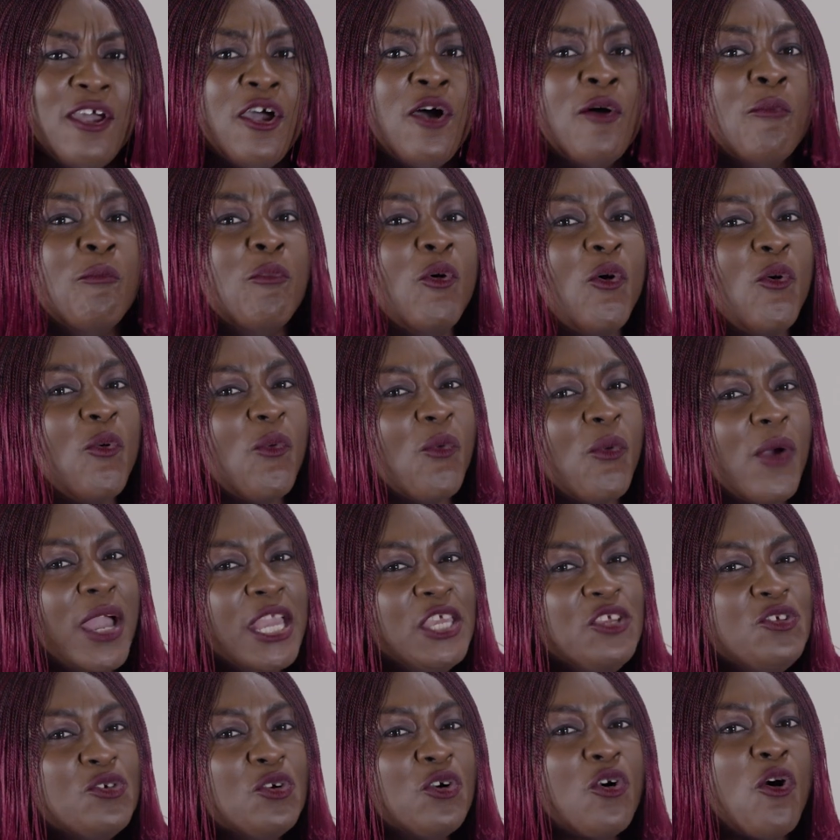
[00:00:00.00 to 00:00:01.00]
But when
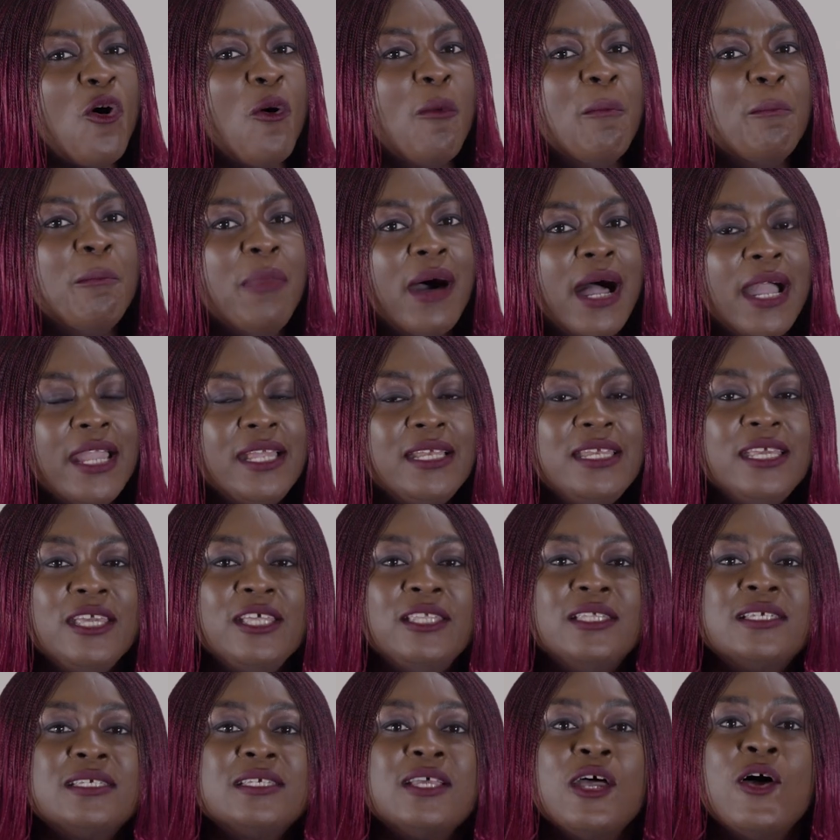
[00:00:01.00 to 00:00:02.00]
you combine
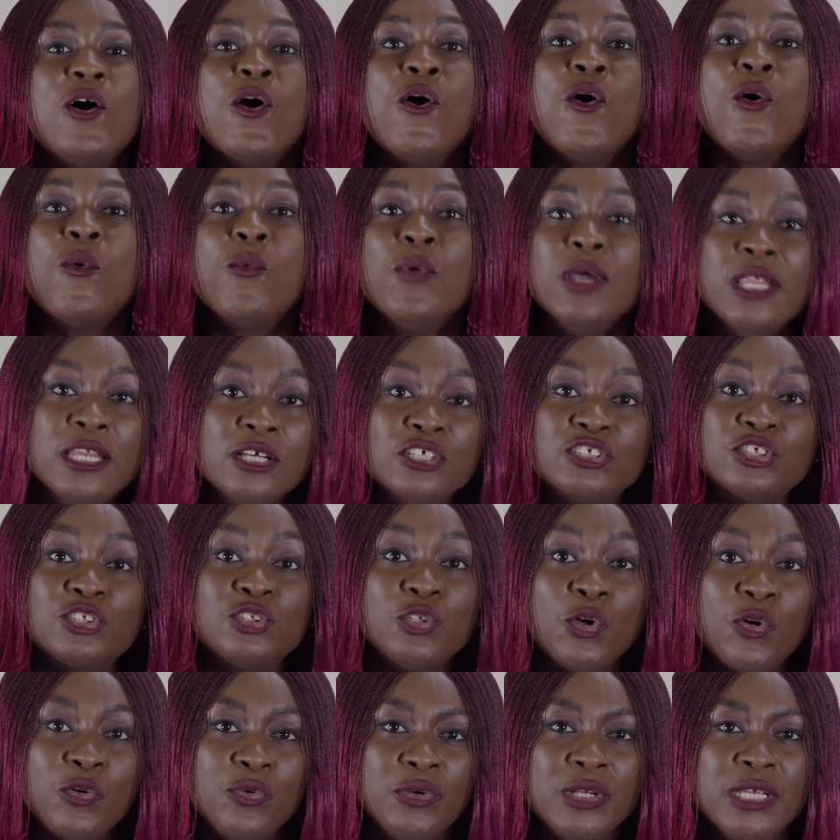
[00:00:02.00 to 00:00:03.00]
it with a
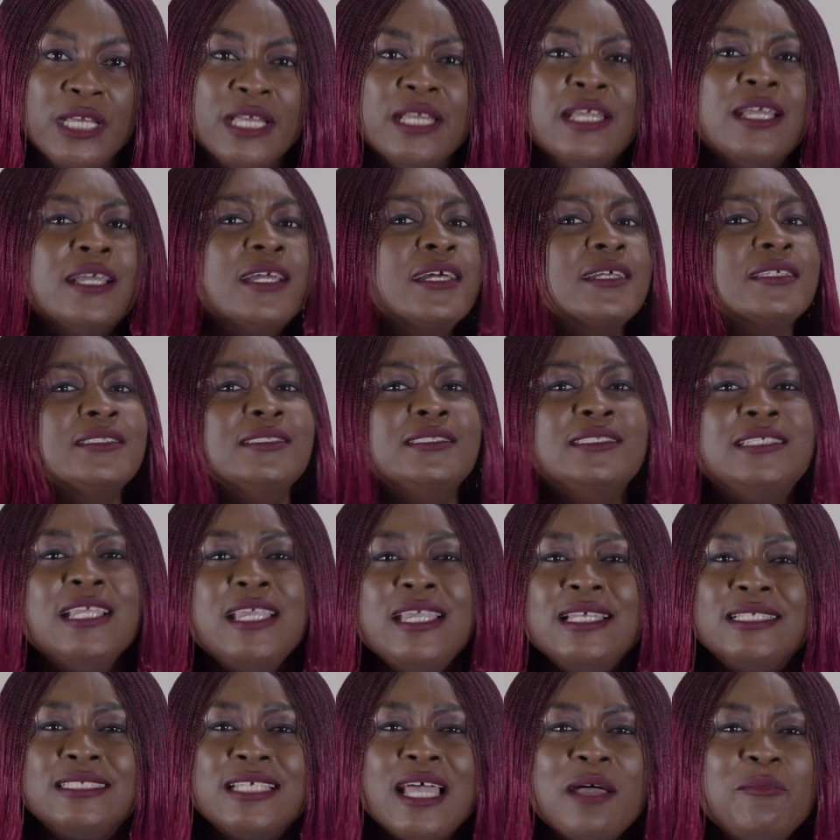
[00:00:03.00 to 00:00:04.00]
story,
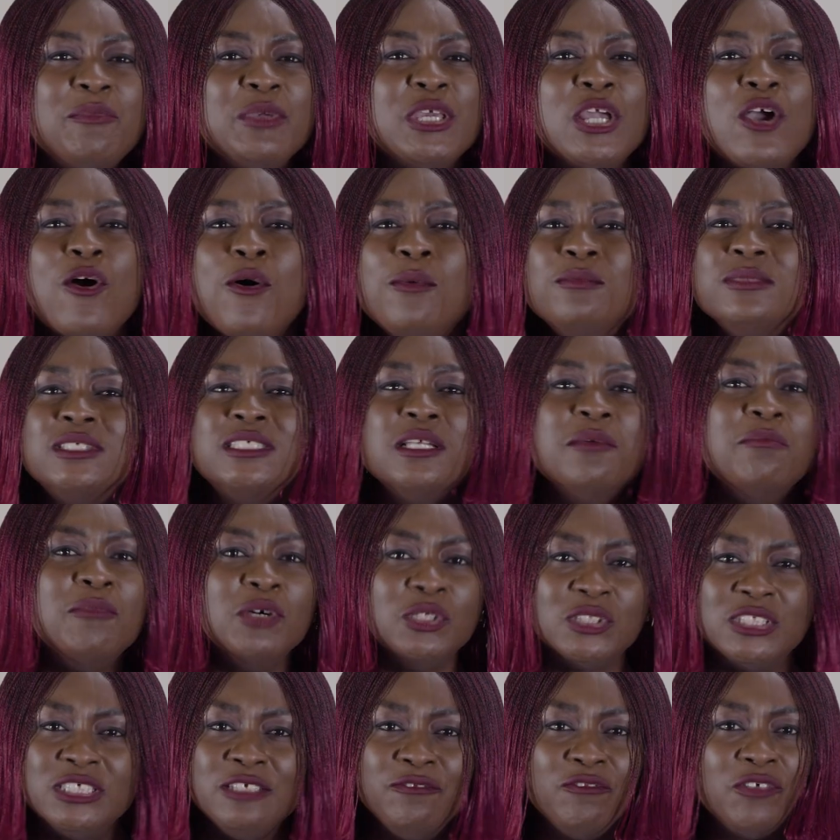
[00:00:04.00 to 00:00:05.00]
data becomes a
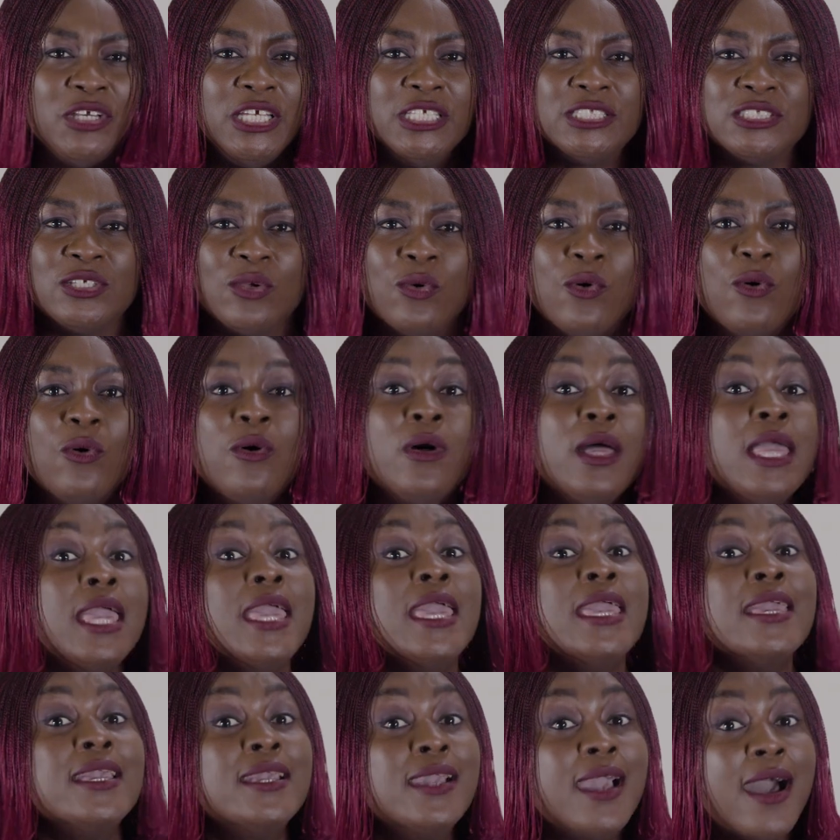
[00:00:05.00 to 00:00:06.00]
motivator,
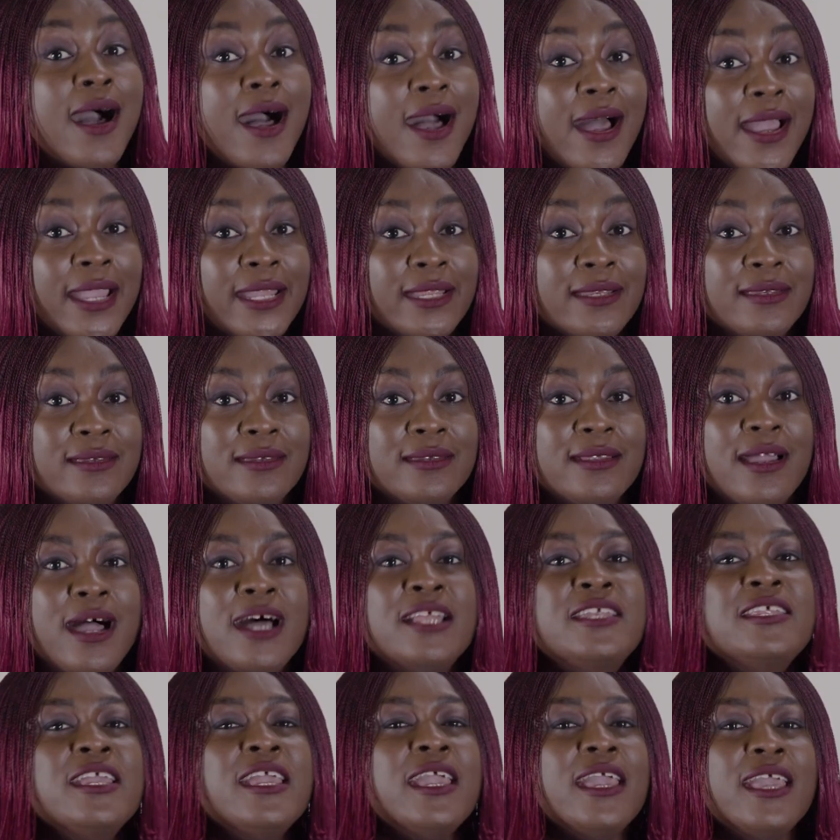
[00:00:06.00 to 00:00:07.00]
a guide,
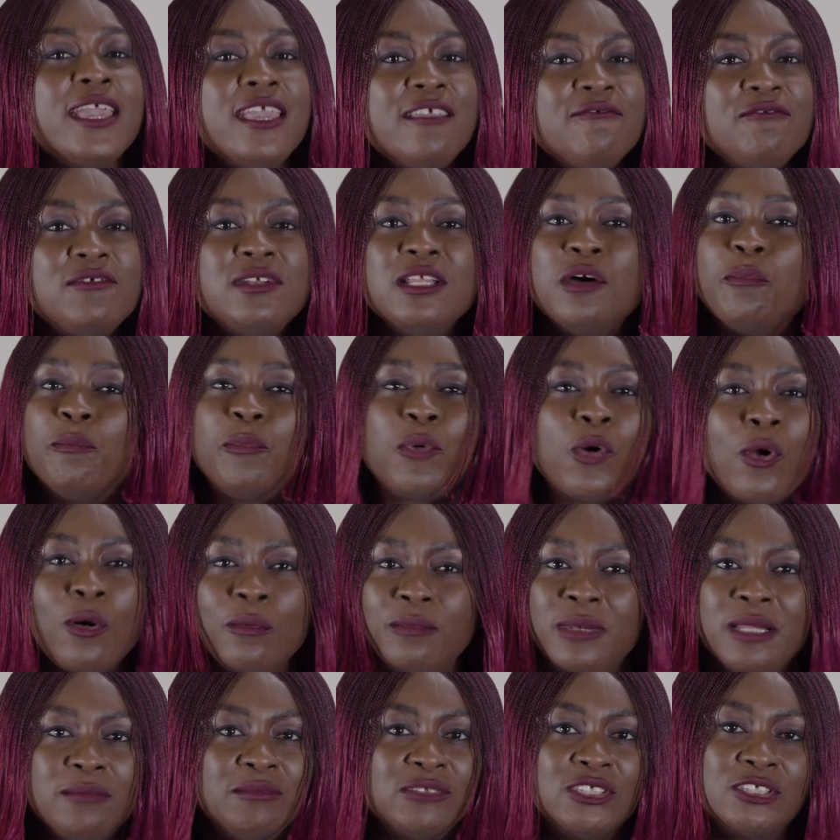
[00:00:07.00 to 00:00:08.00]
and even a
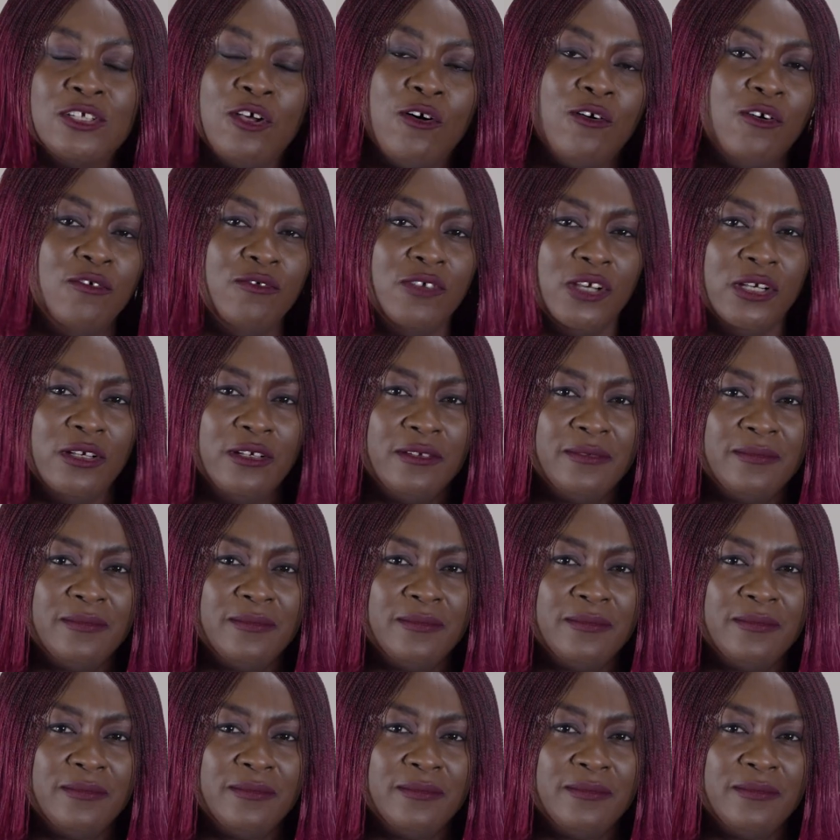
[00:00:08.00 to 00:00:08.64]
problem solver.